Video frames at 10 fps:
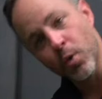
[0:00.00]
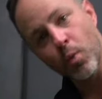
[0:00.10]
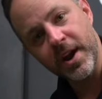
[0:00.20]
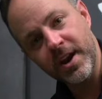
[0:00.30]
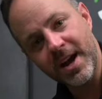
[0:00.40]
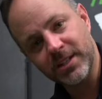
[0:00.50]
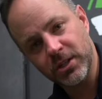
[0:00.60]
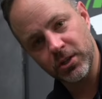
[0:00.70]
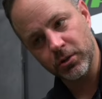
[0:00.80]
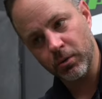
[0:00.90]
What not
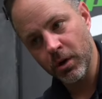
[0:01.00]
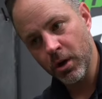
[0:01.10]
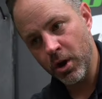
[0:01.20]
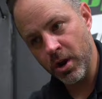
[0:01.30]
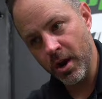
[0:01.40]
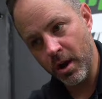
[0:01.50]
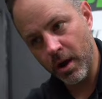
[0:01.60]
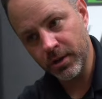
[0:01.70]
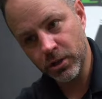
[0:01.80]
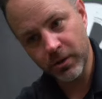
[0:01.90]
to do,
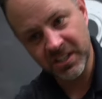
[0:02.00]
not to